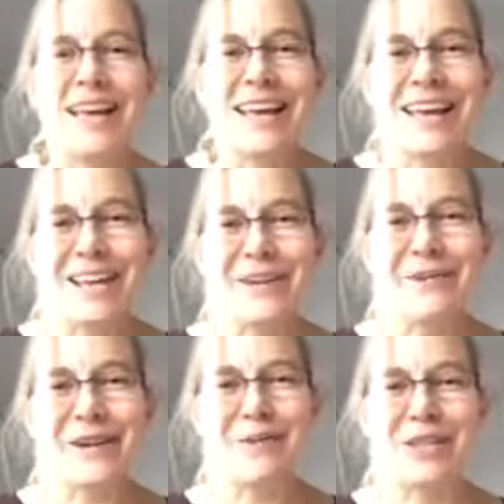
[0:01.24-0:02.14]
Hello,
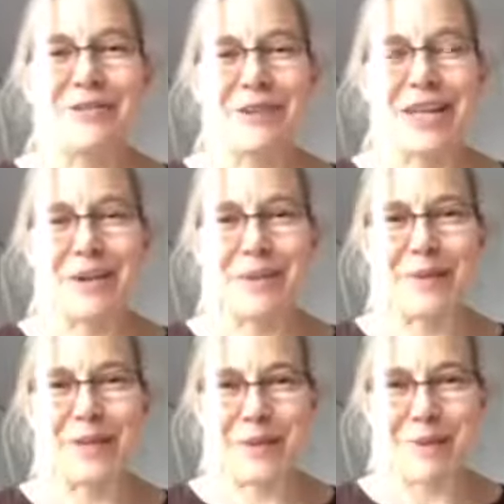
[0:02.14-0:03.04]
I'm Jennifer
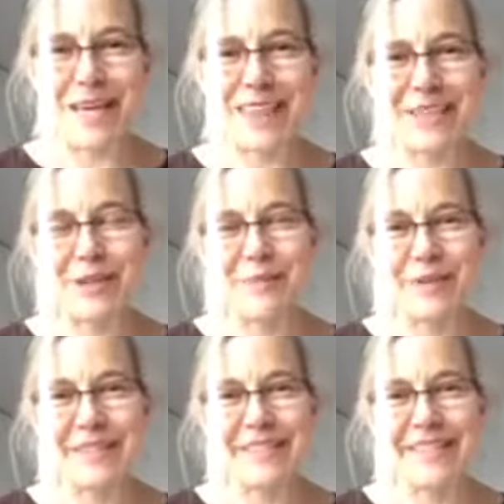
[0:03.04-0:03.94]
Garapi, the pet
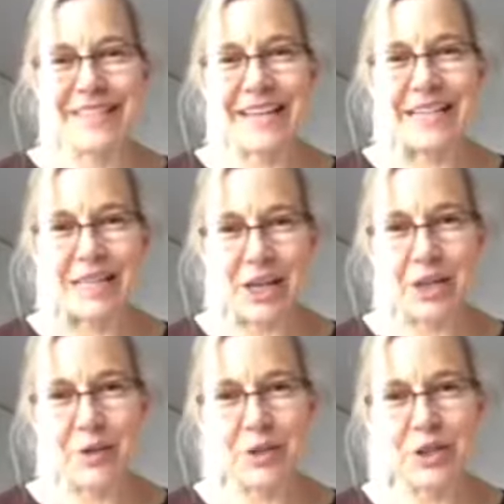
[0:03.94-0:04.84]
therapist. I tell
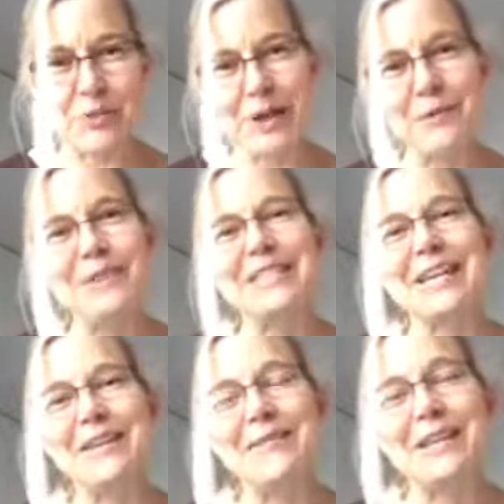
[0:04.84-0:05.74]
you what your pet would say
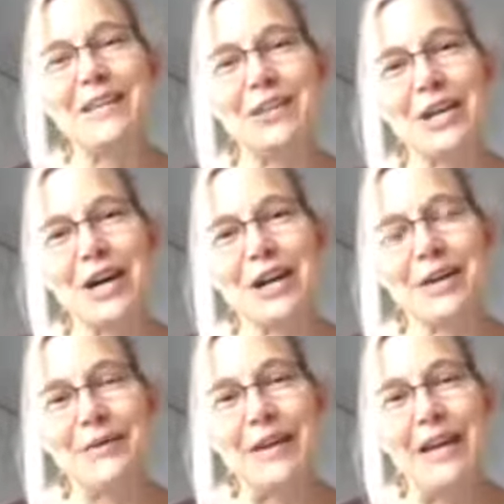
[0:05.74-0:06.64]
if they could talk.
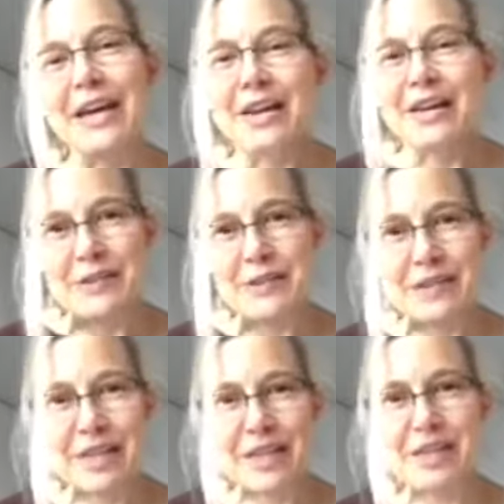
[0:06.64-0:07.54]
So
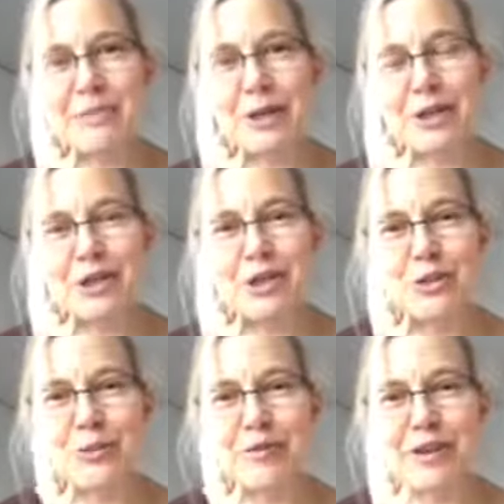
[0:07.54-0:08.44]
today is part
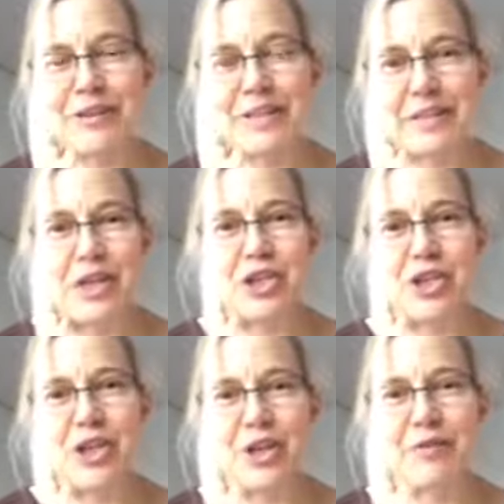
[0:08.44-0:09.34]
two of our
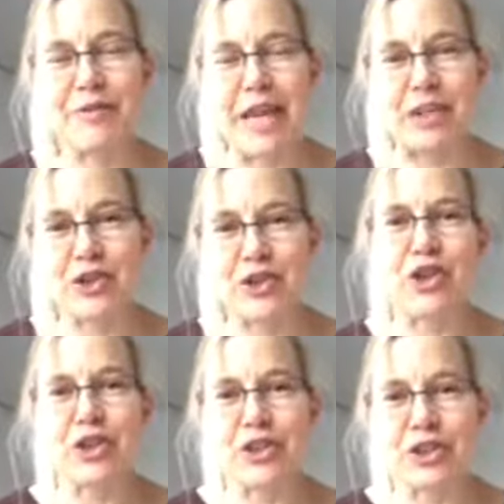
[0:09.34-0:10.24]
discussion of gastric
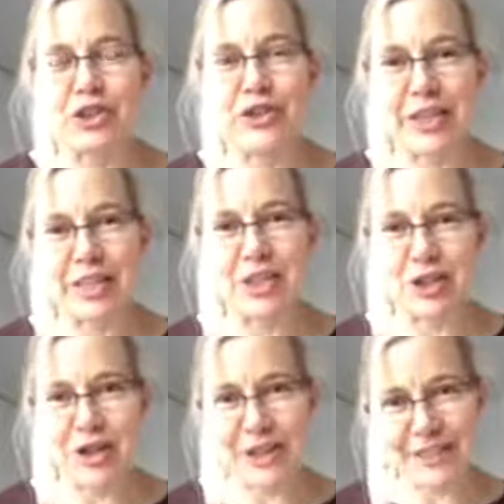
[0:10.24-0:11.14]
ulcers in
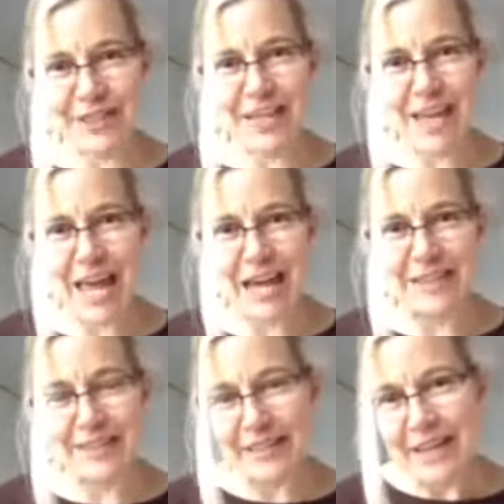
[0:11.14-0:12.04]
dogs and
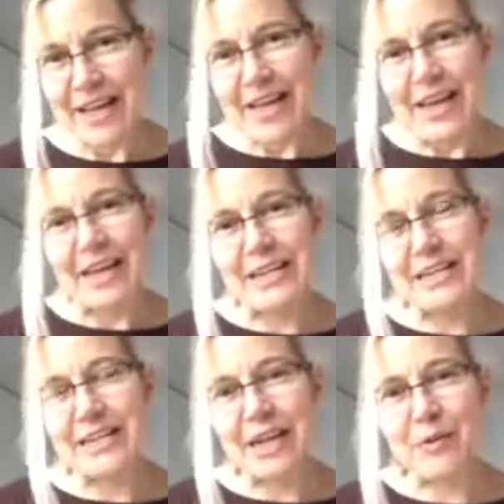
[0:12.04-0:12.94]
cats. And
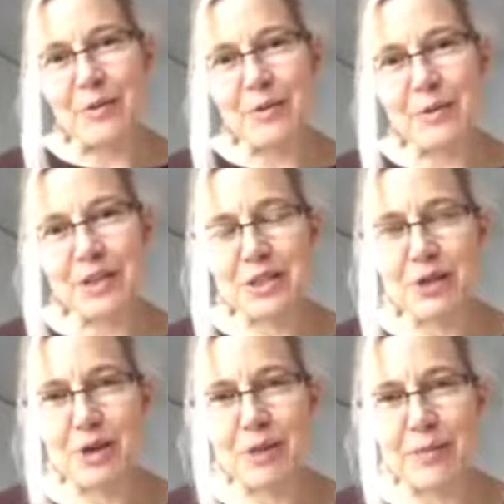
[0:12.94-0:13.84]
today what we want to
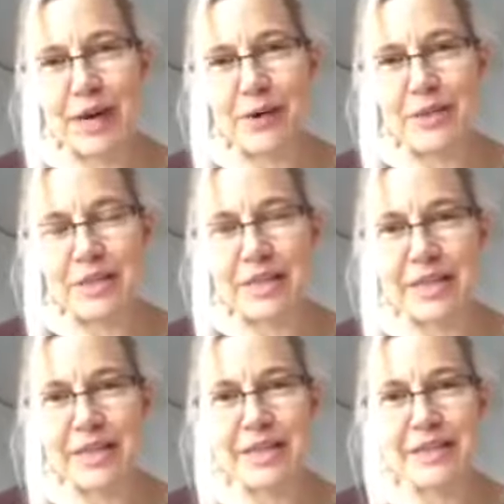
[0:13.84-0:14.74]
talk about
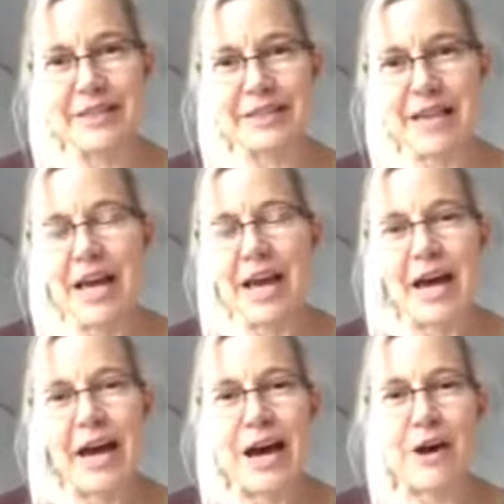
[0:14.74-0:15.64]
is
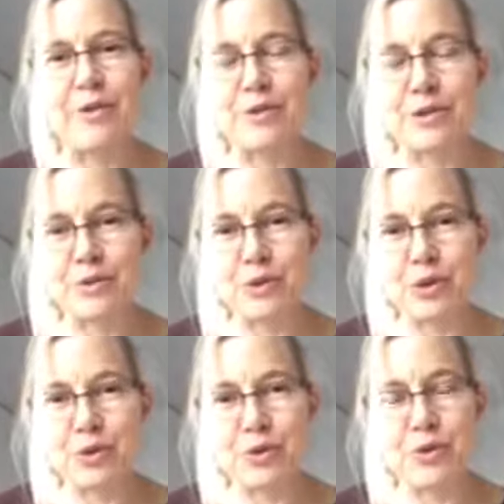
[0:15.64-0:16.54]
how do
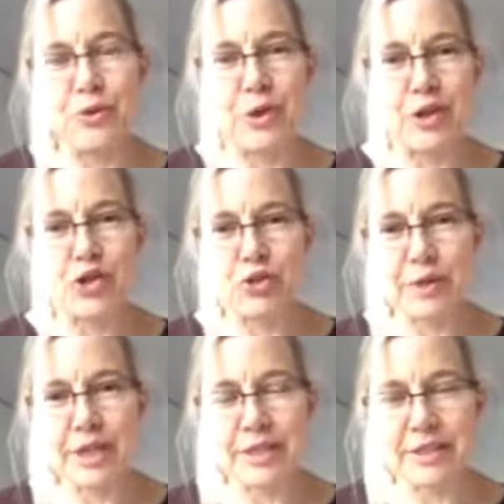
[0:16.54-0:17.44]
you
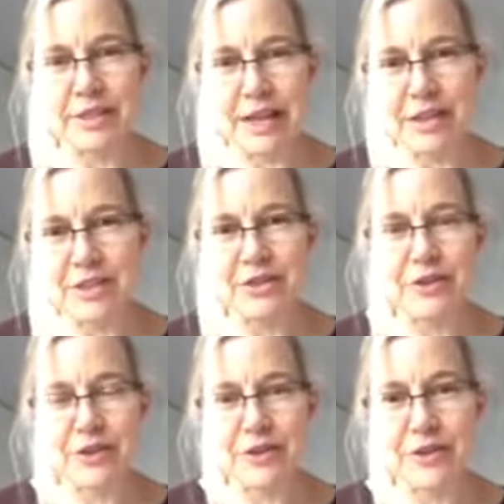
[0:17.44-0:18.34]
treat gastric
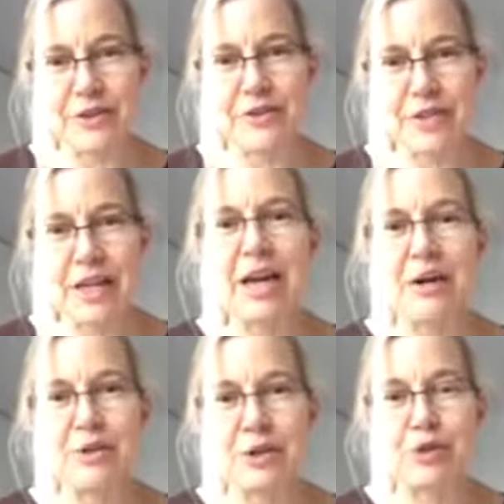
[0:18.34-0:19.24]
ulcers and how
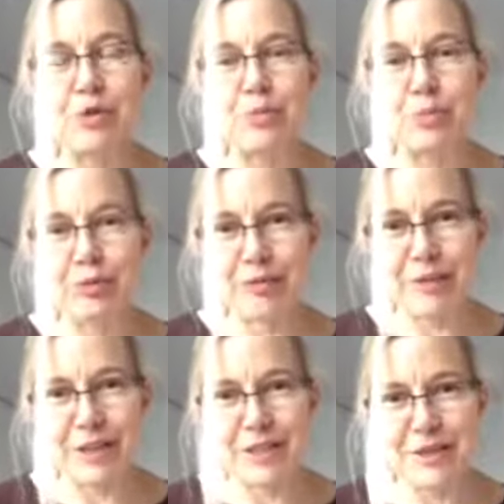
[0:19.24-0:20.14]
do you
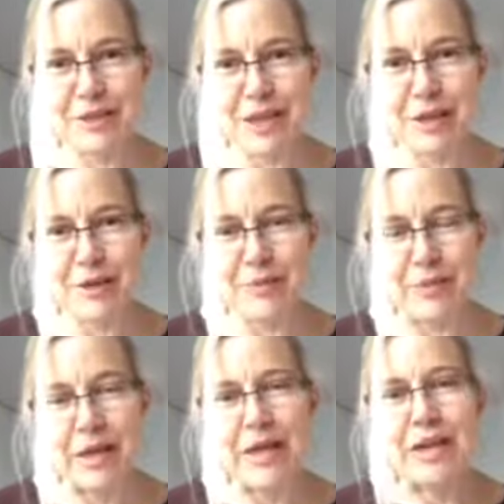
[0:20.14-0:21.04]
prevent
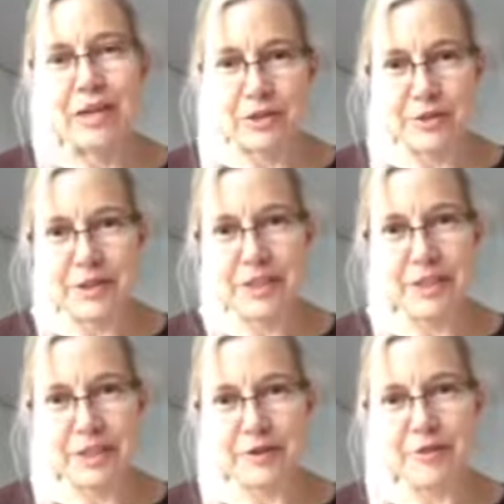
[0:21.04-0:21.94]
them? And you'll see
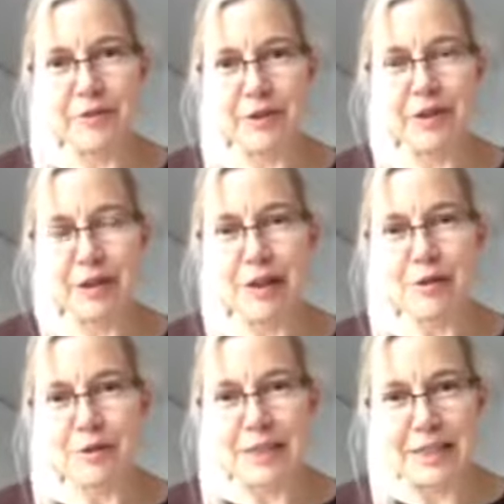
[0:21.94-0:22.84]
that they're very
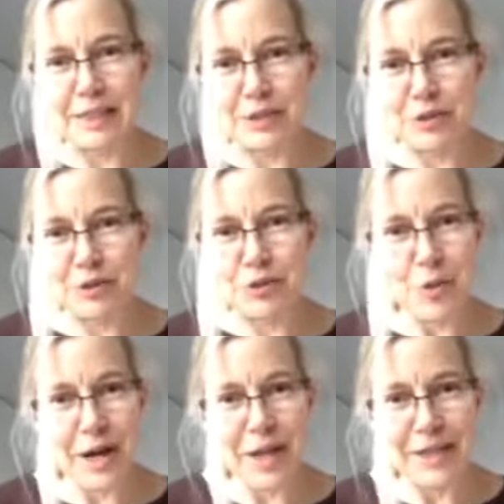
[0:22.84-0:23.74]
closely
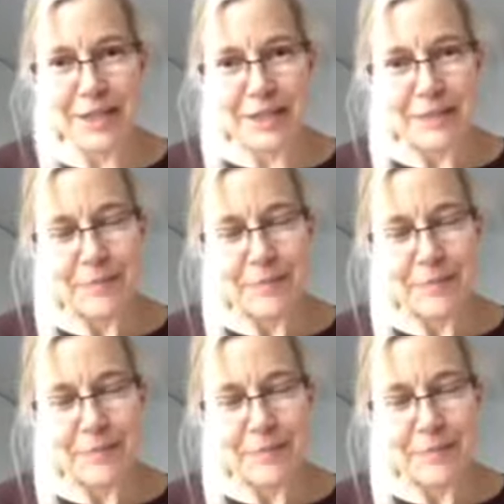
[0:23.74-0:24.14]
intertwined.